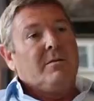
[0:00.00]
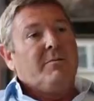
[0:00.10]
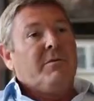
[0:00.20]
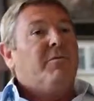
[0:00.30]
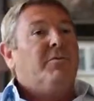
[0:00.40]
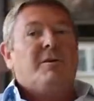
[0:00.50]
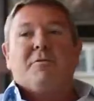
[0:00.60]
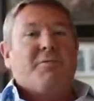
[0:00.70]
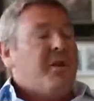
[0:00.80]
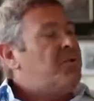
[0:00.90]
before the
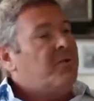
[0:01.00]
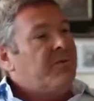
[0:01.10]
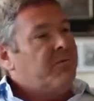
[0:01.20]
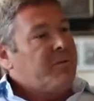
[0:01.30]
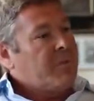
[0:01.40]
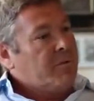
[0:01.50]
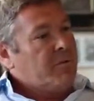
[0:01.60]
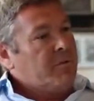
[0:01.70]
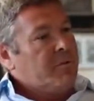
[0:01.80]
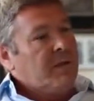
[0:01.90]
creation of
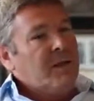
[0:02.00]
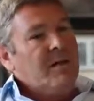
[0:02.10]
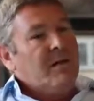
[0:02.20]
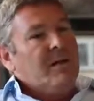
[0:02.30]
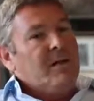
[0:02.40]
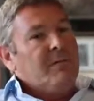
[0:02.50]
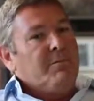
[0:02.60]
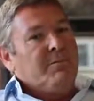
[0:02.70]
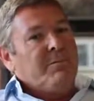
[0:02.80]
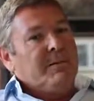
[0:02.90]
Franciacorta.
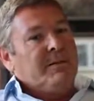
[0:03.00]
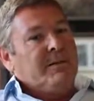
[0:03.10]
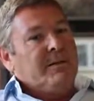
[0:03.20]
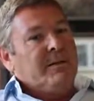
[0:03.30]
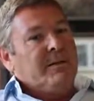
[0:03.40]
But